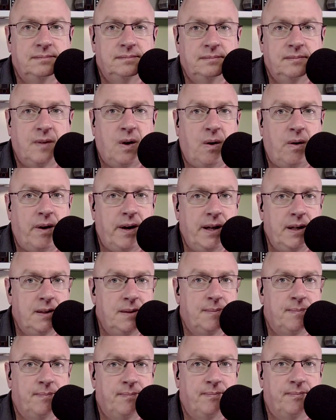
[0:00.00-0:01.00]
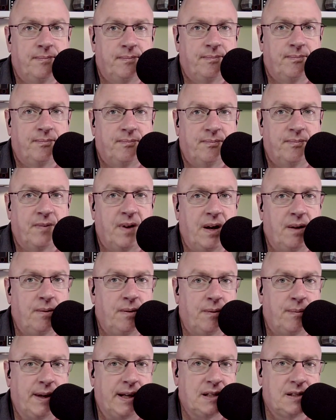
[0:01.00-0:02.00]
All right. Well, we'll
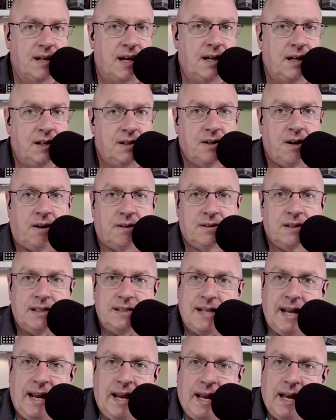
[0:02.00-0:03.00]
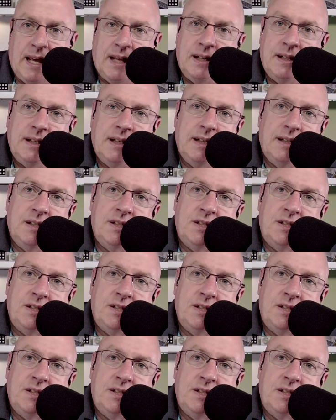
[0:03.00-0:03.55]
be excited to talk to Dan in